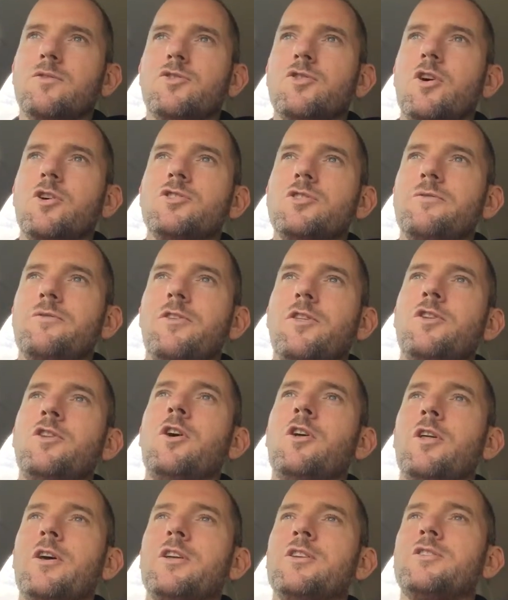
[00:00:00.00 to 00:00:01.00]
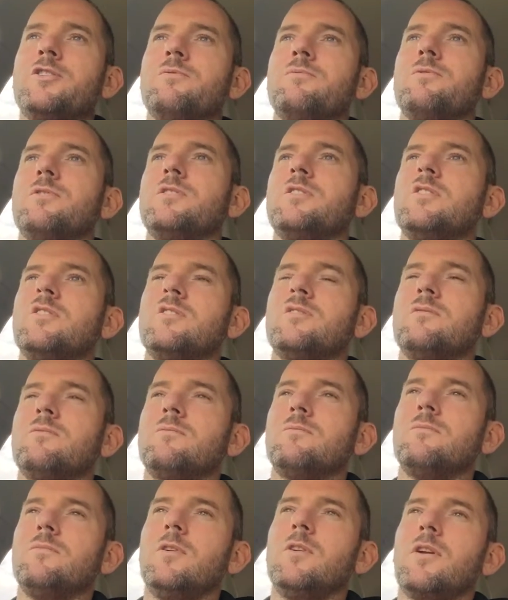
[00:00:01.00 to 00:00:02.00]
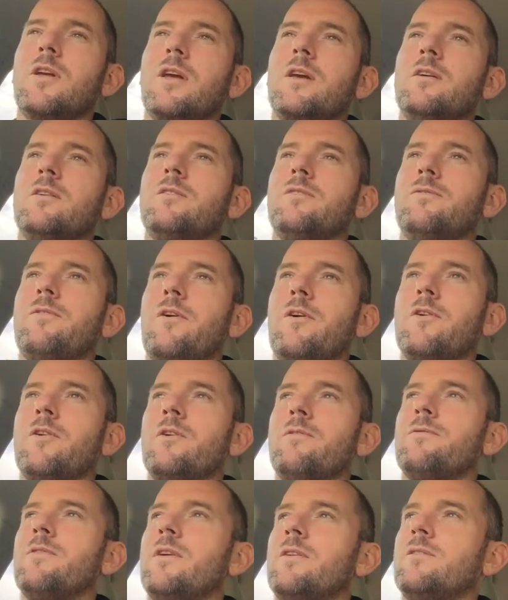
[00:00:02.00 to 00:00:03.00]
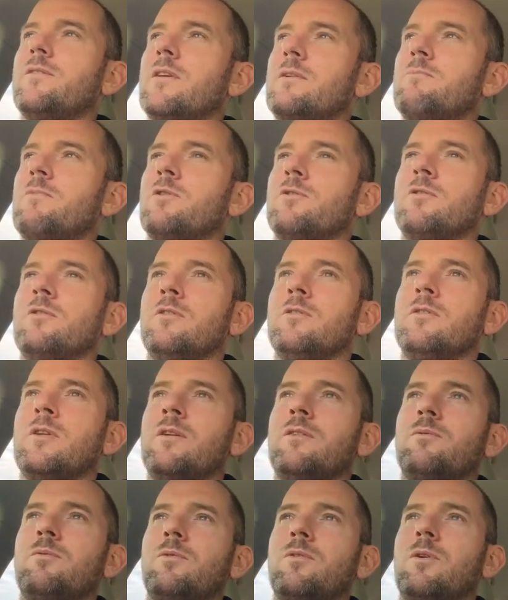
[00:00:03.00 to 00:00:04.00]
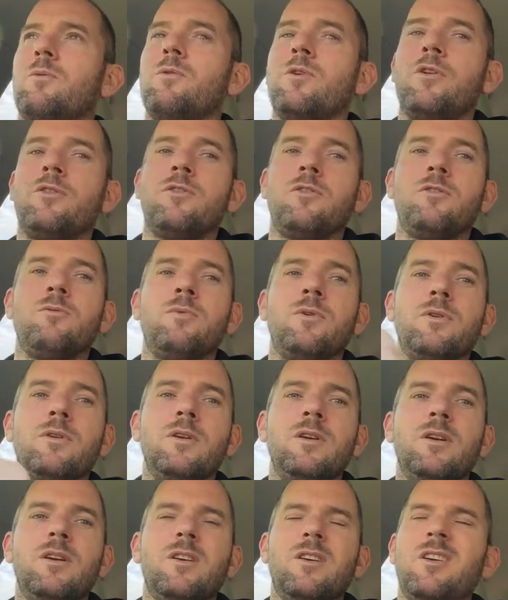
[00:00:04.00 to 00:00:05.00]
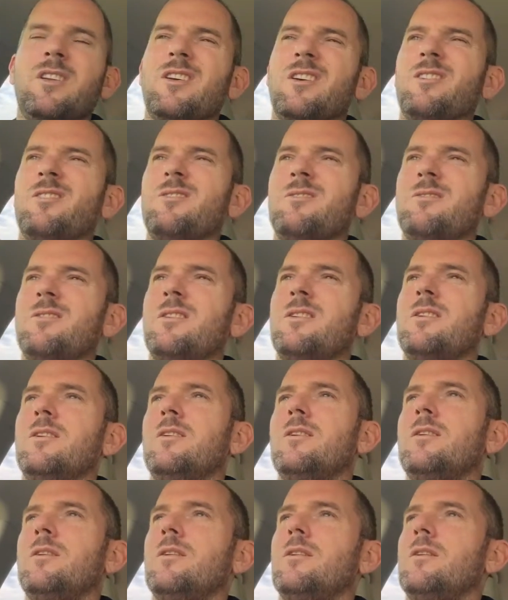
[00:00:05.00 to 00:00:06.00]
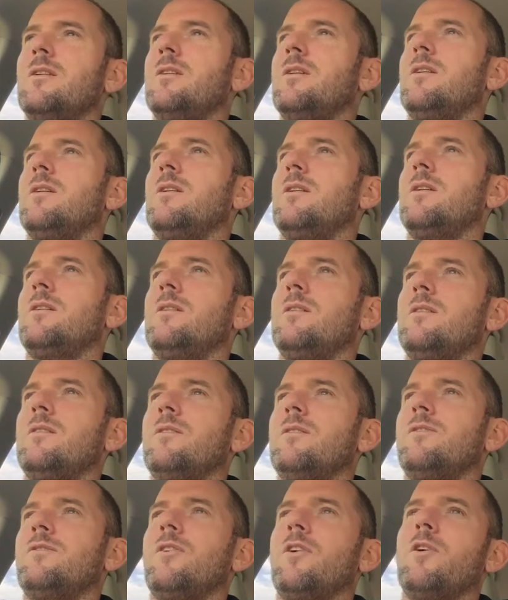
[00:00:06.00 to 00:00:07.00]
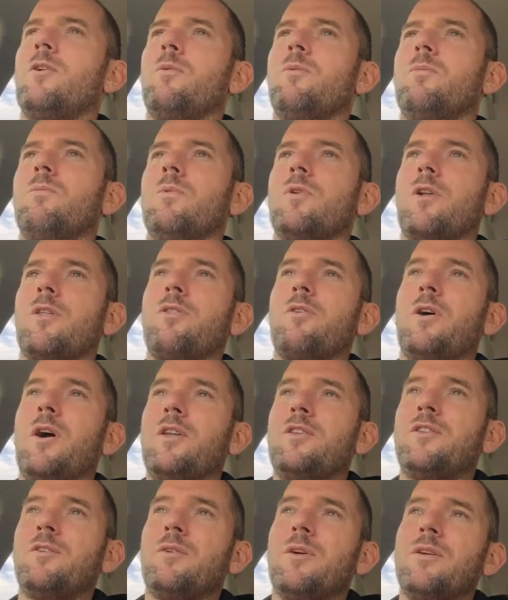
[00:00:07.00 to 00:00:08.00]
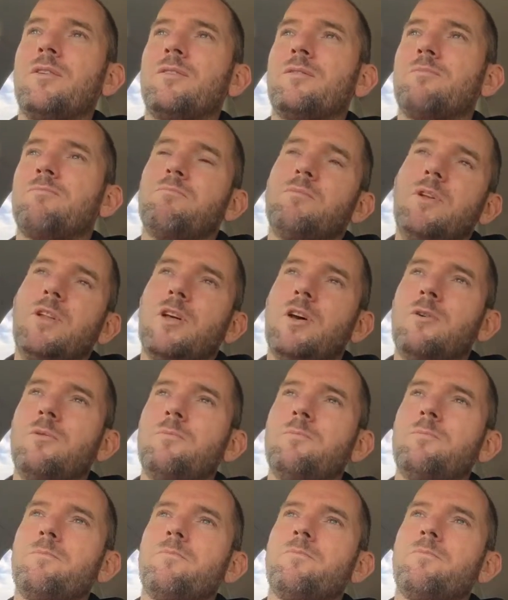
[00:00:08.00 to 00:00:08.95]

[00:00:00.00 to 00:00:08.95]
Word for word: charge you for the knowledge, which is okay. It's fair enough. That's their model, and that's what they want to do. But you know, so what I thought I'd do is you know